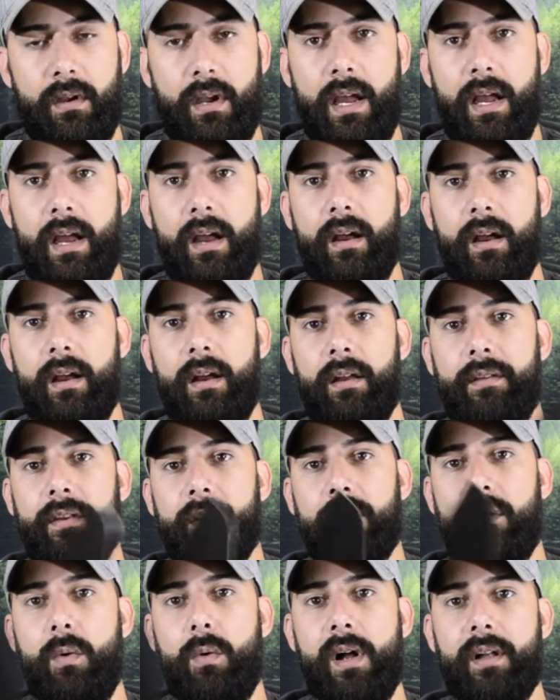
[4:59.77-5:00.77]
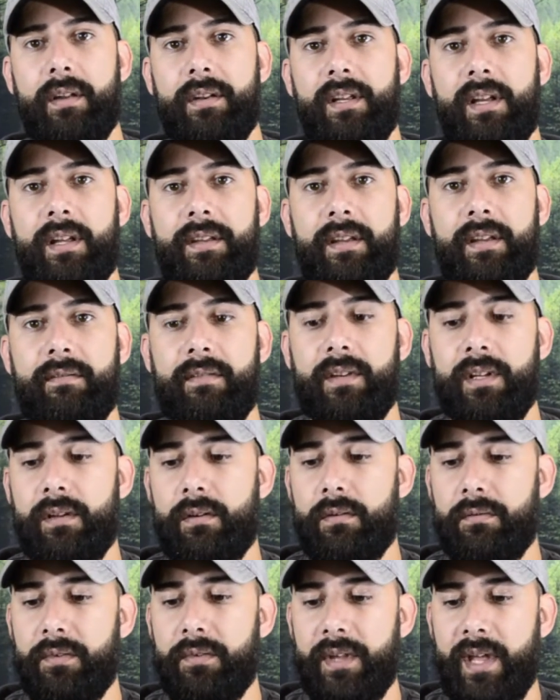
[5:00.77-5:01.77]
the quality on that
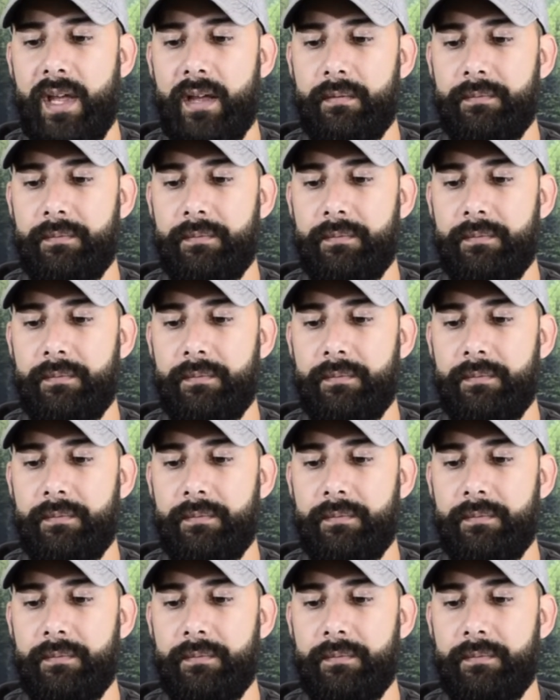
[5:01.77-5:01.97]
video for